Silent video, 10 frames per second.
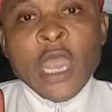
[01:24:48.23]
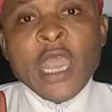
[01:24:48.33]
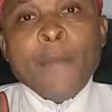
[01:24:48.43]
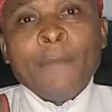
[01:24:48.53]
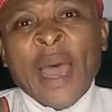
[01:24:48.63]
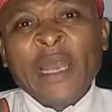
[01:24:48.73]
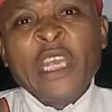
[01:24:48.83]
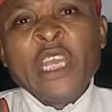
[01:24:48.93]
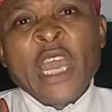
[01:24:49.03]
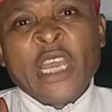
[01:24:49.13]
A man
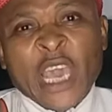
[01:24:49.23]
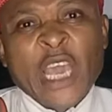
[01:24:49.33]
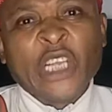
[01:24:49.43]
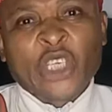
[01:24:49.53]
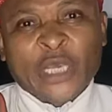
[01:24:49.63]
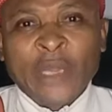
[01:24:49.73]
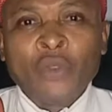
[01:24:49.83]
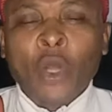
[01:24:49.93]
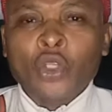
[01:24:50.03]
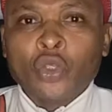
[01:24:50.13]
in a cage
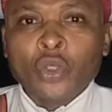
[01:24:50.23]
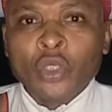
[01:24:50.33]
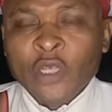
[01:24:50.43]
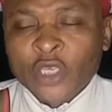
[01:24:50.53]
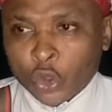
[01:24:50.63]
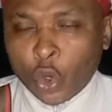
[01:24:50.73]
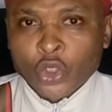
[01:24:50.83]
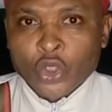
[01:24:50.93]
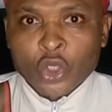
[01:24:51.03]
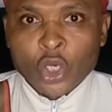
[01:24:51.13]
cannot
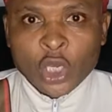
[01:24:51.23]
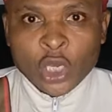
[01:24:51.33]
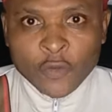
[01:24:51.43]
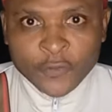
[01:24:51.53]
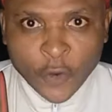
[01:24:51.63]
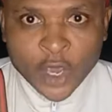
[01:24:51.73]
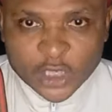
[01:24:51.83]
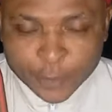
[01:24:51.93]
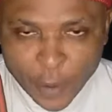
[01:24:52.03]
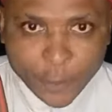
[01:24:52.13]
discuss for
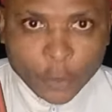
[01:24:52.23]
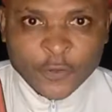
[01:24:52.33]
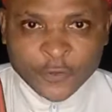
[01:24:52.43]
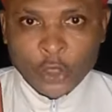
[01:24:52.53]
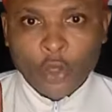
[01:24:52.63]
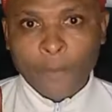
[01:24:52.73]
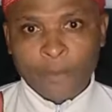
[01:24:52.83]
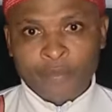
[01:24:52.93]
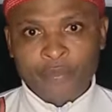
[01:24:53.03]
his people's freedom.